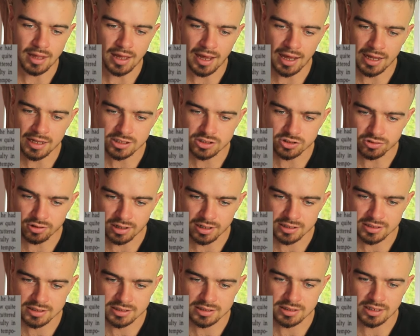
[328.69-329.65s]

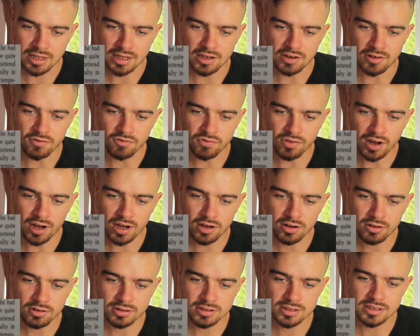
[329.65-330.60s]
address, and
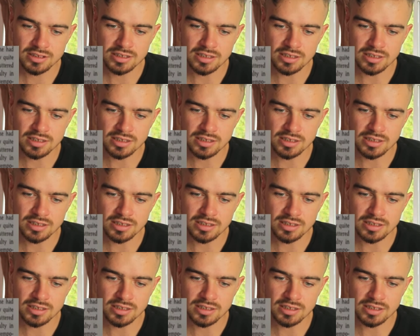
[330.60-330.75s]
vital,